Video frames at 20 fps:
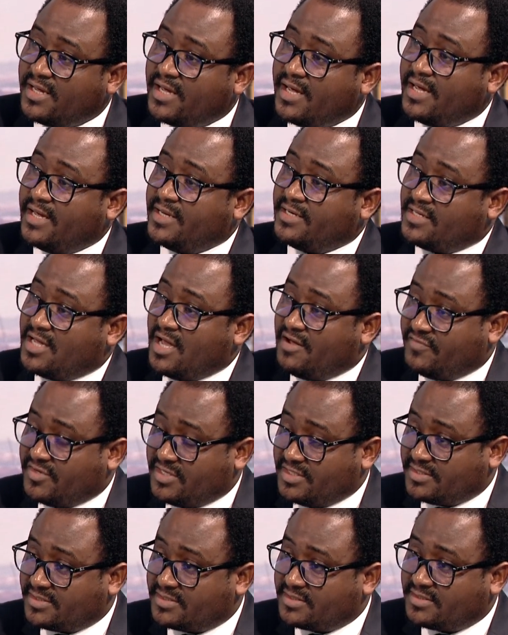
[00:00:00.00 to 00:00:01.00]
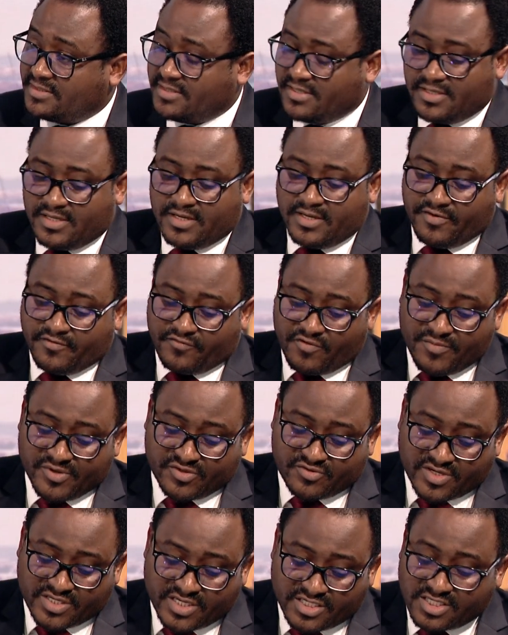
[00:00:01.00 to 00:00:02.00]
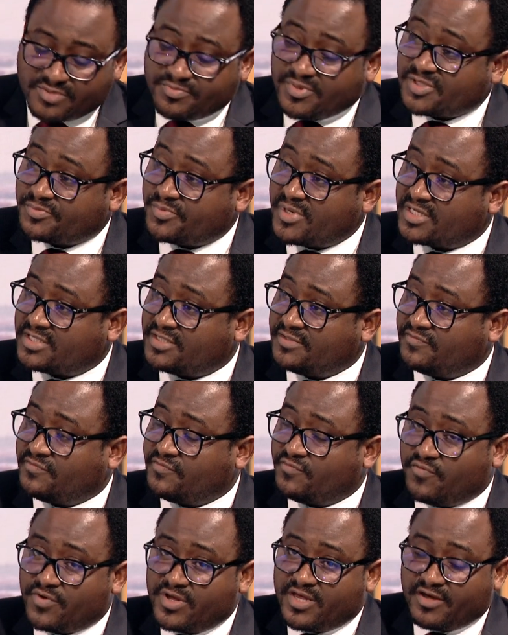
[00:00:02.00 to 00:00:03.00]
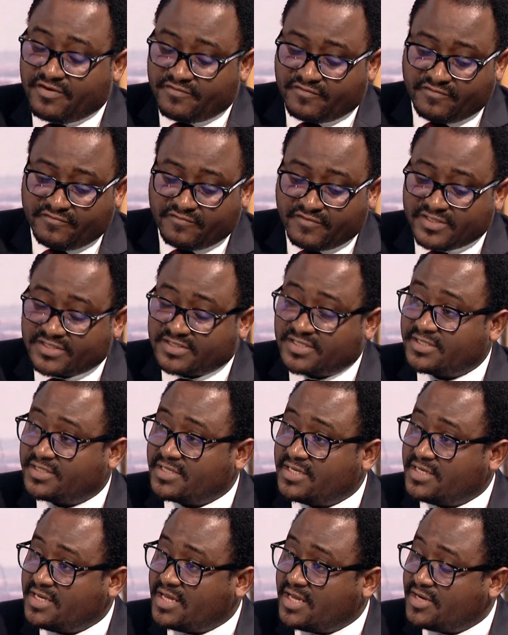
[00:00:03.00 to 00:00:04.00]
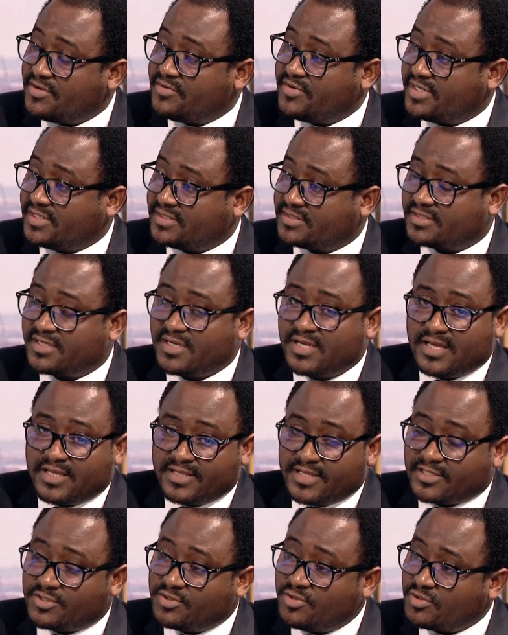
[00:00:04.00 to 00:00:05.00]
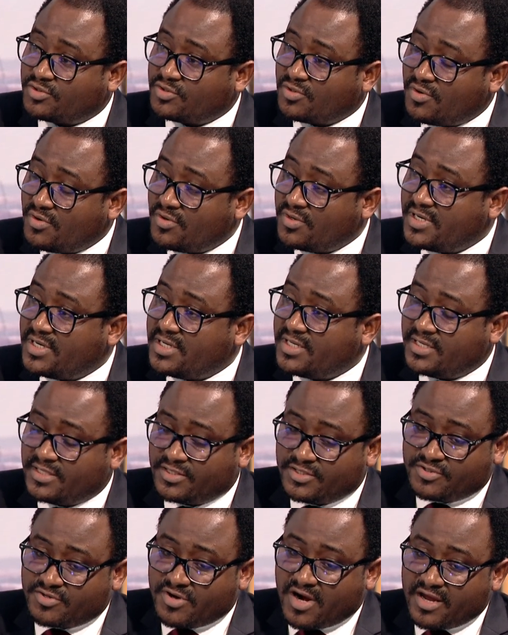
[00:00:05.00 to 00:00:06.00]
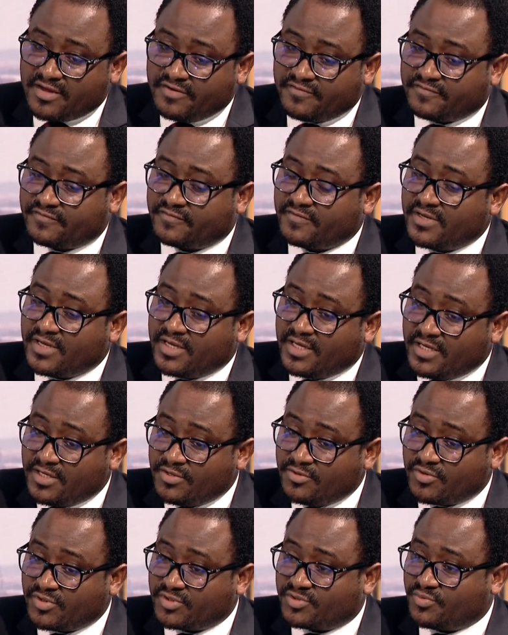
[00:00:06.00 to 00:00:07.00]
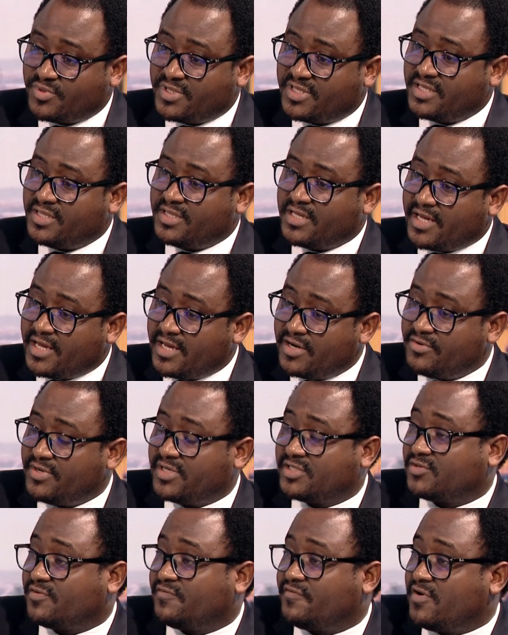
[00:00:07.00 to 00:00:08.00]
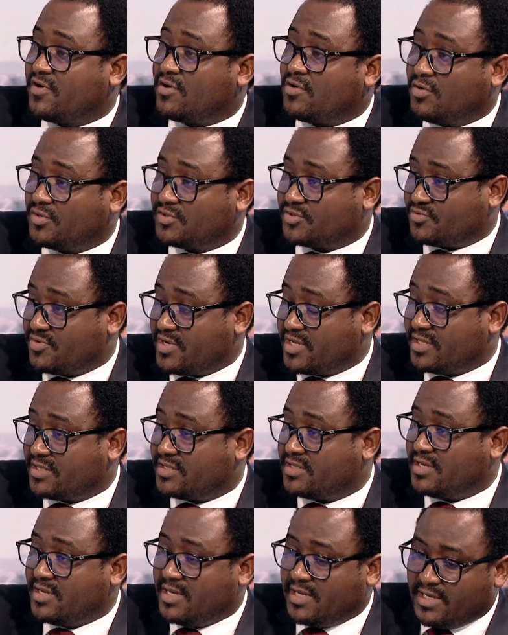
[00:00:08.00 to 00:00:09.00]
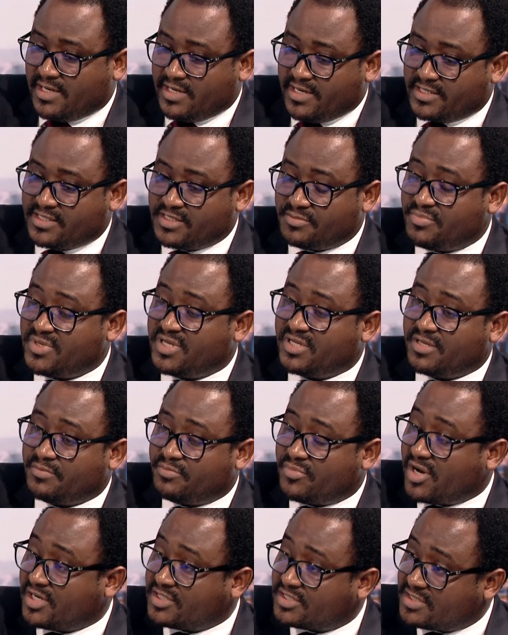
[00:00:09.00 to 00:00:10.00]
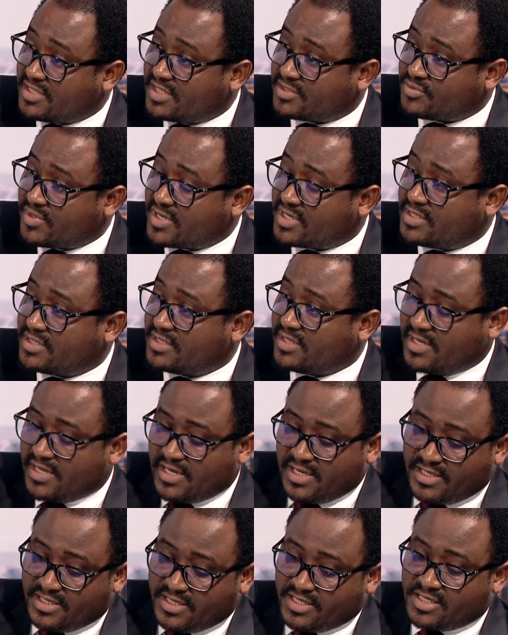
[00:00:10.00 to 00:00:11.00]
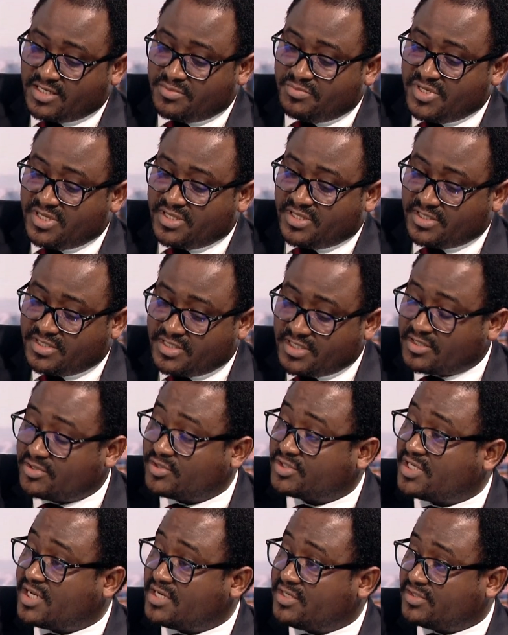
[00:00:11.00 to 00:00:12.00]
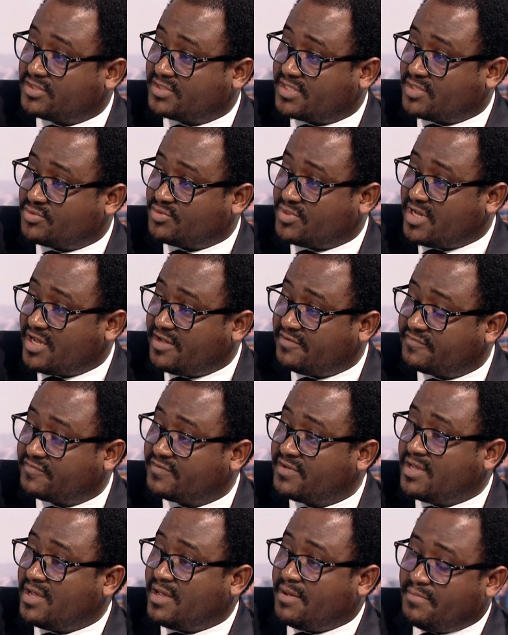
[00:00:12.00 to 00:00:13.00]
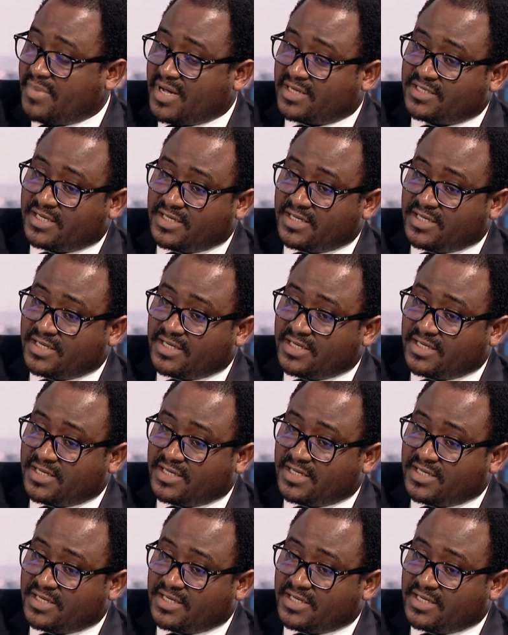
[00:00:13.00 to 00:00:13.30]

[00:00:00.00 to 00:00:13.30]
and governance. From a strategic perspective, we have invested in areas that not only drive inroads within the areas of our core strength, let it be the branch network, let it be the digital channels that we have, but uh,